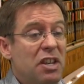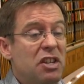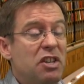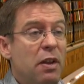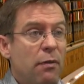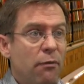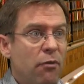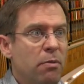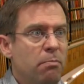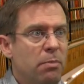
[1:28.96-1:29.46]

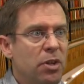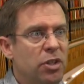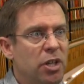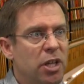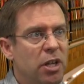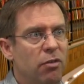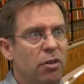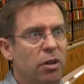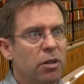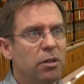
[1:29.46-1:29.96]
different
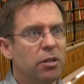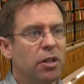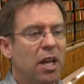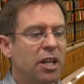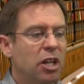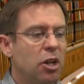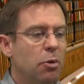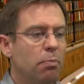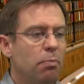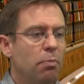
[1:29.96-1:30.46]
materials,
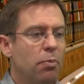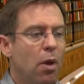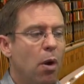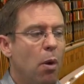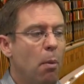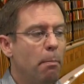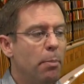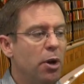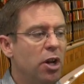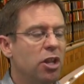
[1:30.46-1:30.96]
and you're
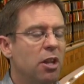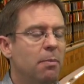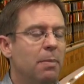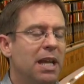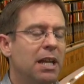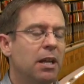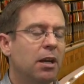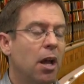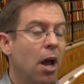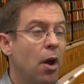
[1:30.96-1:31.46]
putting them
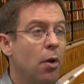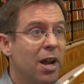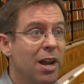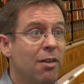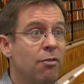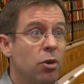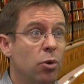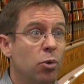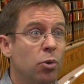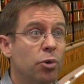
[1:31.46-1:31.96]
in a
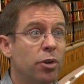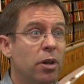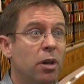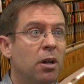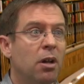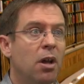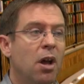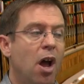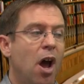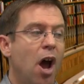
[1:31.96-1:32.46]
coherent order
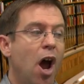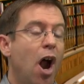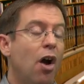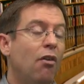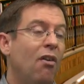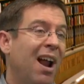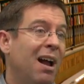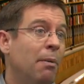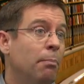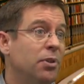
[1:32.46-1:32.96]

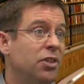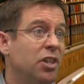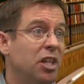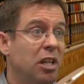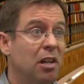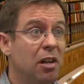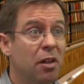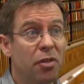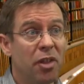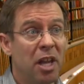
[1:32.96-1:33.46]
around
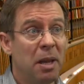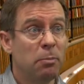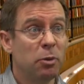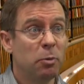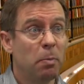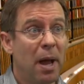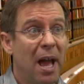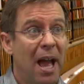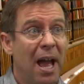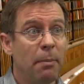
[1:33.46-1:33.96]
particular themes
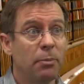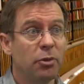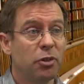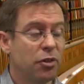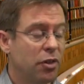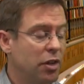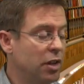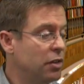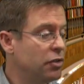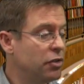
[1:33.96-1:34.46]
perhaps
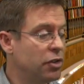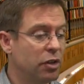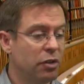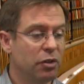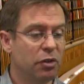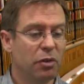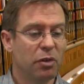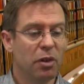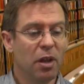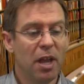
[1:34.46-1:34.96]
that
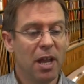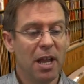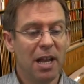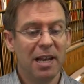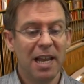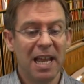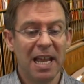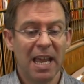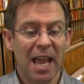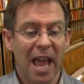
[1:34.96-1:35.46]

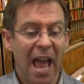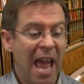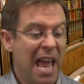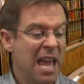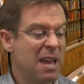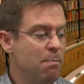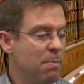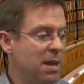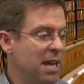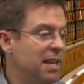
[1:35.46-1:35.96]
link
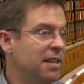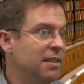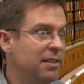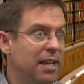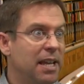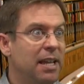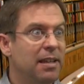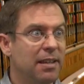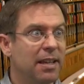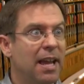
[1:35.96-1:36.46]
A, B,
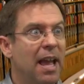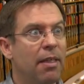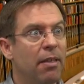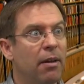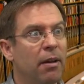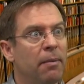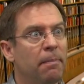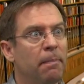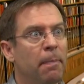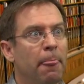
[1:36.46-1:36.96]
C
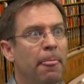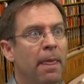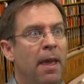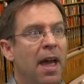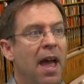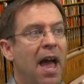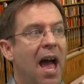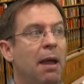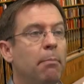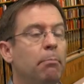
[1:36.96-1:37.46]
together,
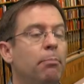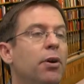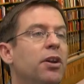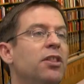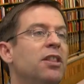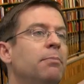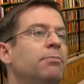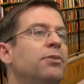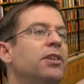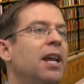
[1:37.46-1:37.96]
and putting
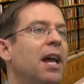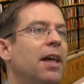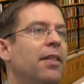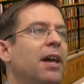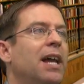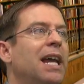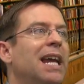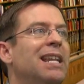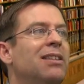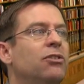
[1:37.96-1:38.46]
them together
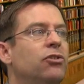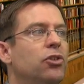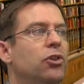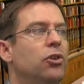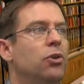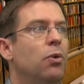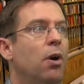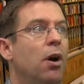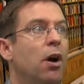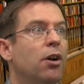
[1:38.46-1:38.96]

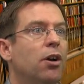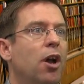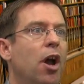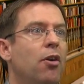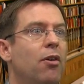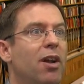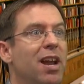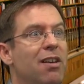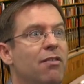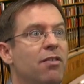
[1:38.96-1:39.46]
into a
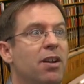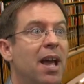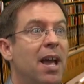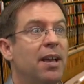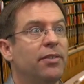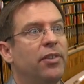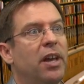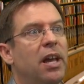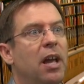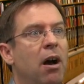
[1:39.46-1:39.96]
coherent
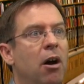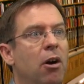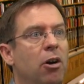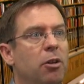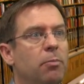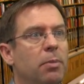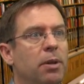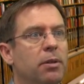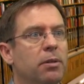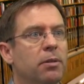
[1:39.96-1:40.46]
essay
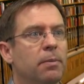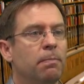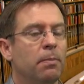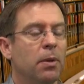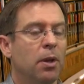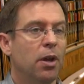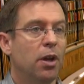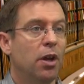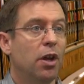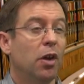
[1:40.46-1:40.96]
argument.
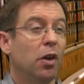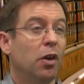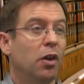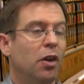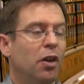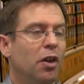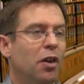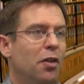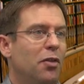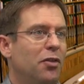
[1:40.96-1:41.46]

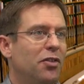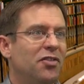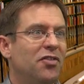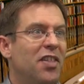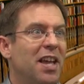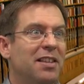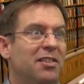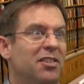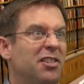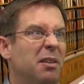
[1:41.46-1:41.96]

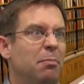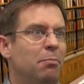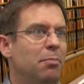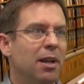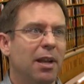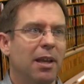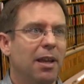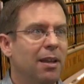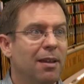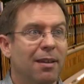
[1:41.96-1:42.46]
Then
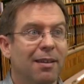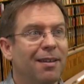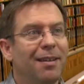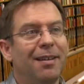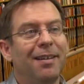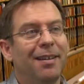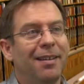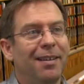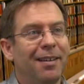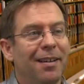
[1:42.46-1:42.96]
simply,
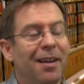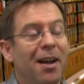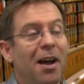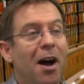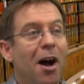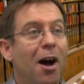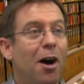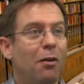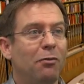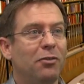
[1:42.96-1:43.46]

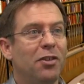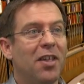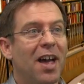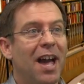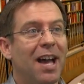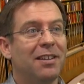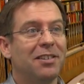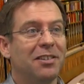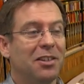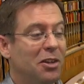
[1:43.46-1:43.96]
after
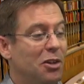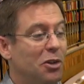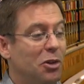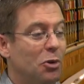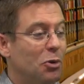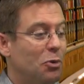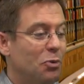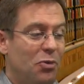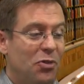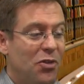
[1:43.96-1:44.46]
that,
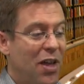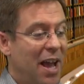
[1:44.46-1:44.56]
all